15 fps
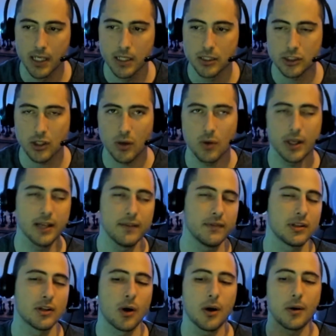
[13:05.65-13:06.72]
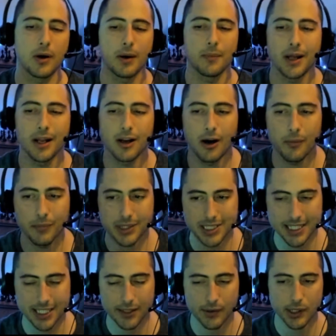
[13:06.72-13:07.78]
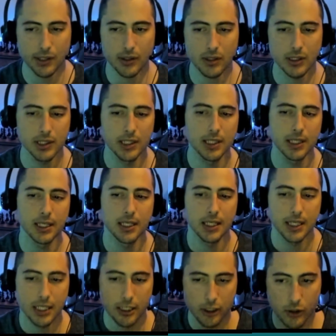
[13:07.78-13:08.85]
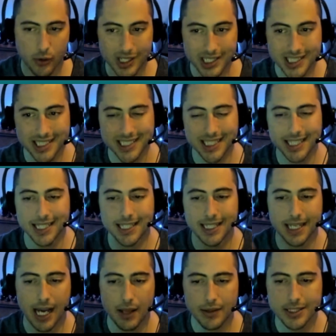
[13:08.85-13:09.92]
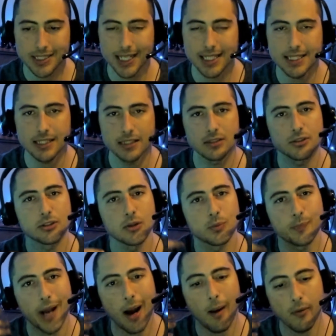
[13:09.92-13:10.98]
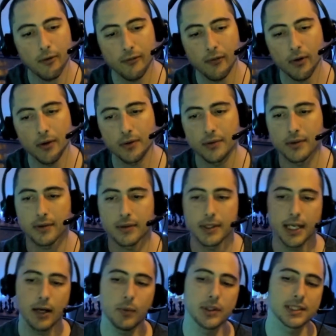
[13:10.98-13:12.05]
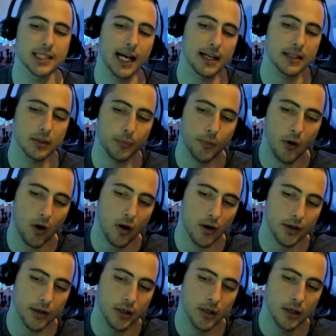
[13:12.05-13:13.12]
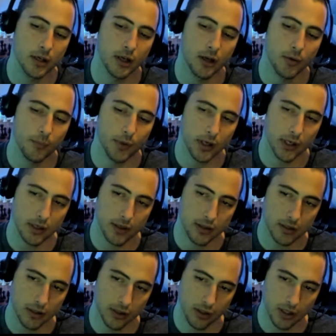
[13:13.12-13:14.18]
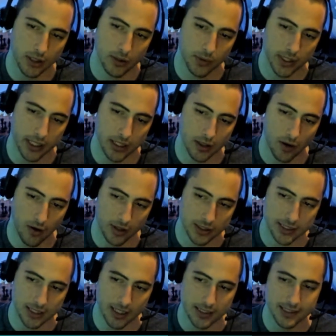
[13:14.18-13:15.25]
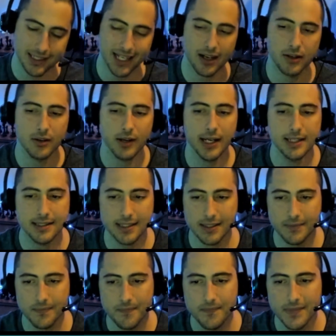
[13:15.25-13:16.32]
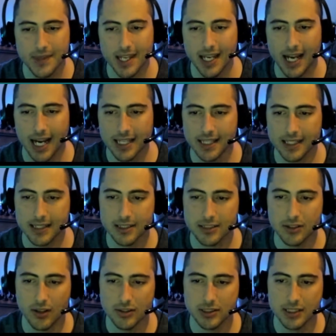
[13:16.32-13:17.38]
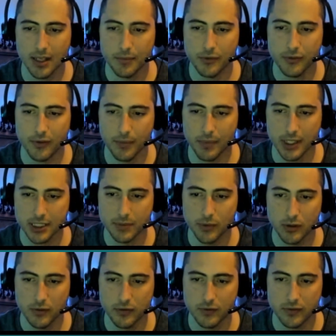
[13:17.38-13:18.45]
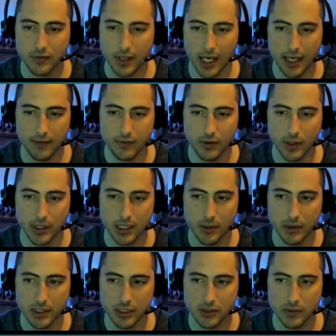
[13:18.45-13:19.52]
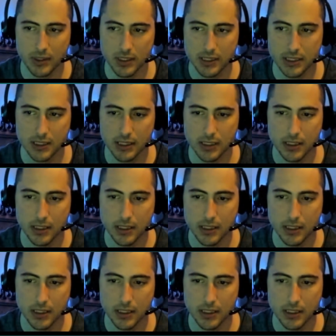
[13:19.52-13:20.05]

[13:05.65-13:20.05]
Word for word: So even though I'm not up material, you can see how these ideas are so powerful. Yeah, we sacked a pawn, but look what it caused us. Now, granted, I think this all stemmed from this move. I have no idea what this was.